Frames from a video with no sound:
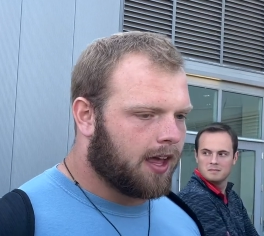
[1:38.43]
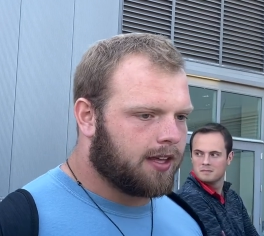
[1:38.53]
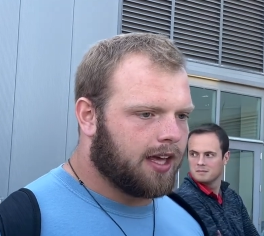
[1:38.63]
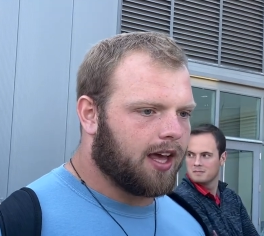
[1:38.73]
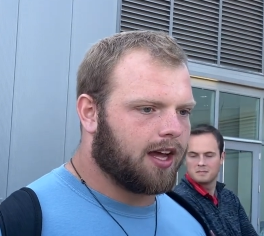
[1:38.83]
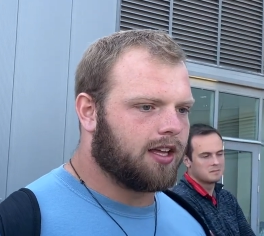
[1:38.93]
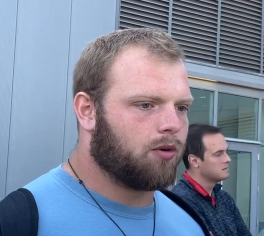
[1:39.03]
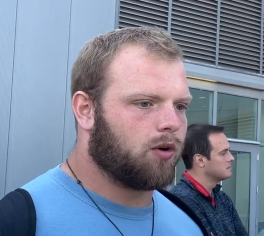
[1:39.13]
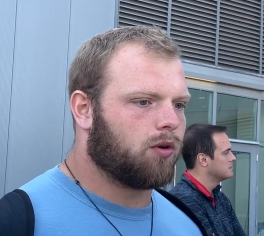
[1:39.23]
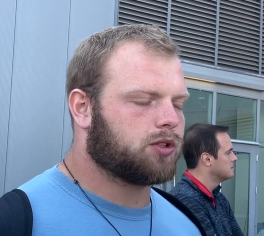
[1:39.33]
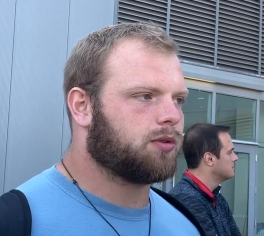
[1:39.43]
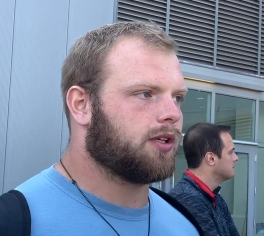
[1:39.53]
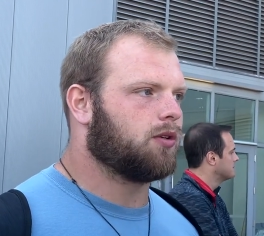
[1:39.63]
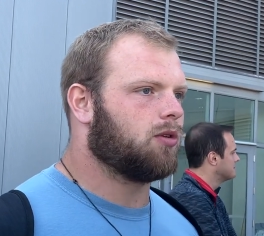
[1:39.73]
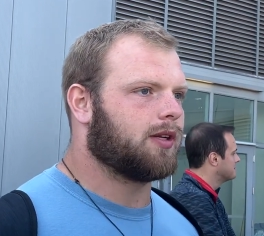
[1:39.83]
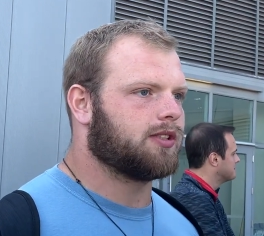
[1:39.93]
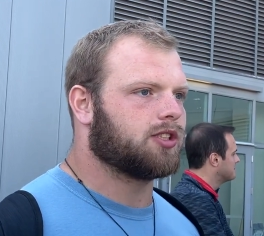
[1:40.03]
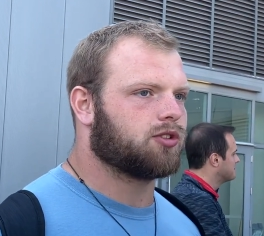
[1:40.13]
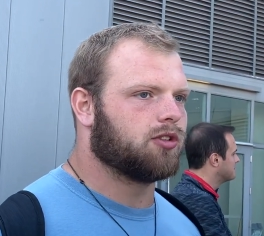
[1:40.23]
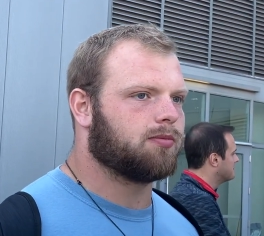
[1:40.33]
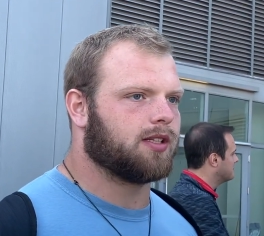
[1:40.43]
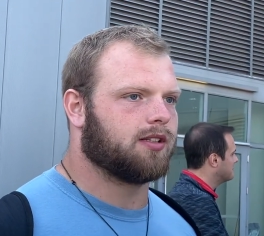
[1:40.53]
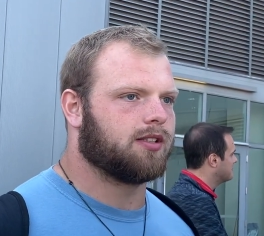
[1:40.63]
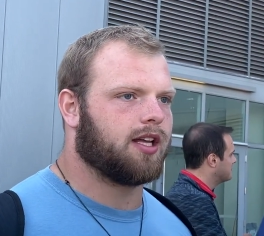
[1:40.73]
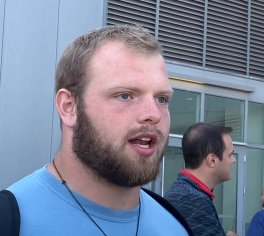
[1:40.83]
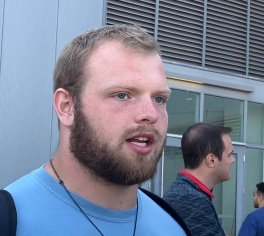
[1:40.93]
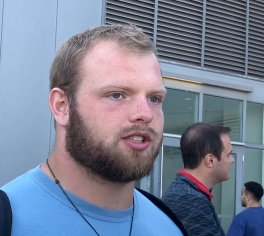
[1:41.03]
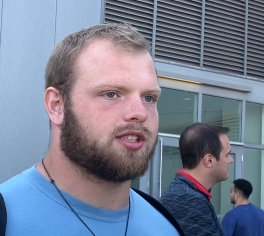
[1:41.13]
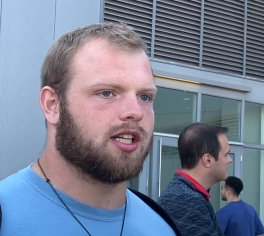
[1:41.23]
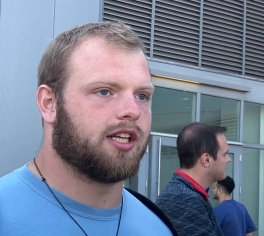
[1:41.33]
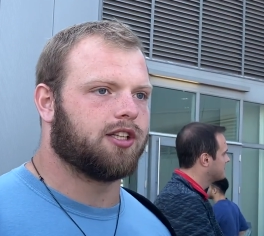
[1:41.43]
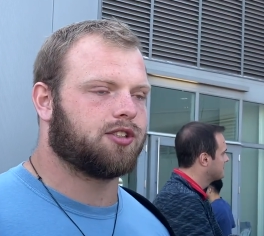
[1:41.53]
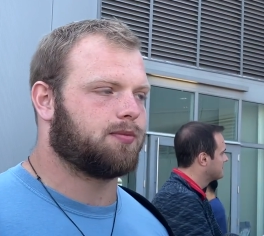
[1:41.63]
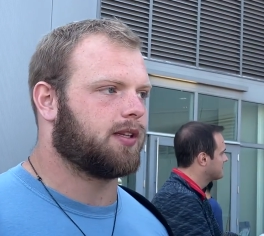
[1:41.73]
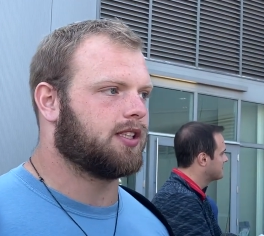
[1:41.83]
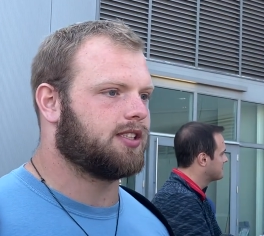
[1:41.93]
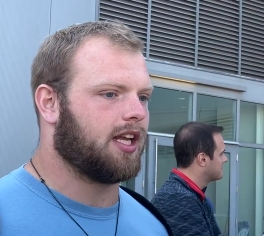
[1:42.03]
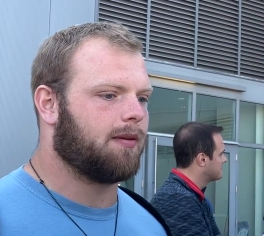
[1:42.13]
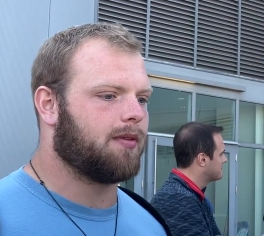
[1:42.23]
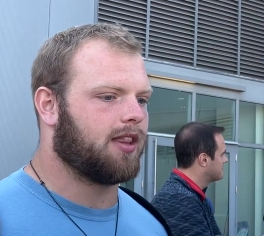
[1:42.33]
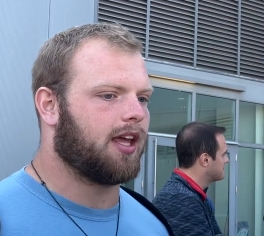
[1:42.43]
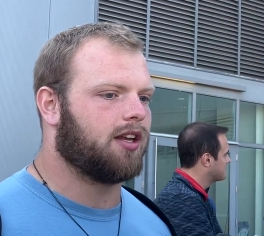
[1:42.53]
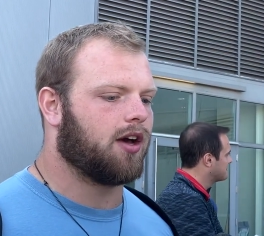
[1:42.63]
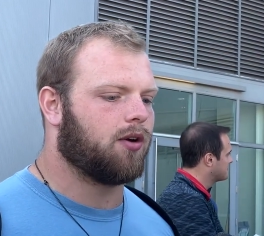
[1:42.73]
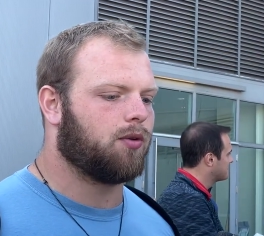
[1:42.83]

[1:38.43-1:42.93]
Speaker 1: yeah, what's really cool about this group, and, and, not just the leaders, but this team, they know